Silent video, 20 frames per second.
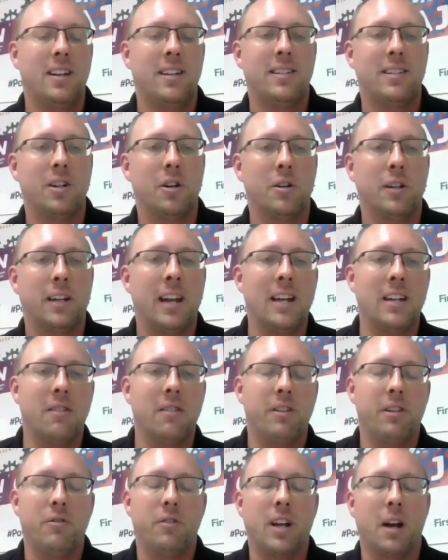So again,
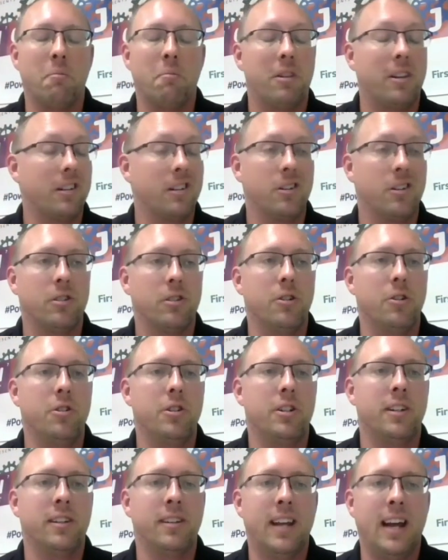if you've come to the
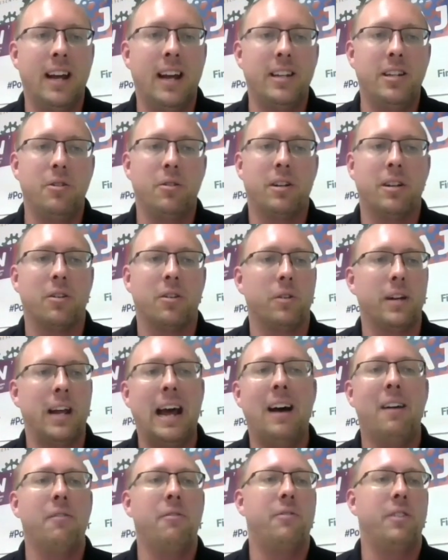conclusion that you can only
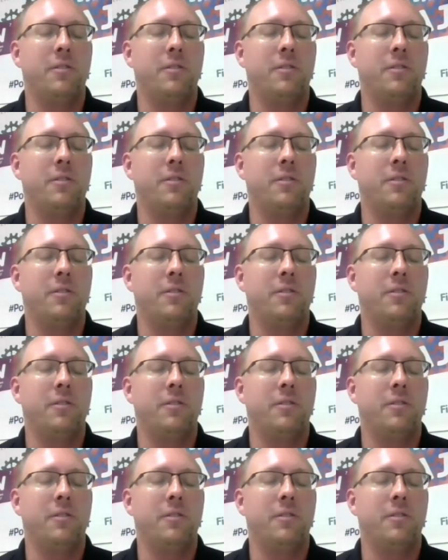have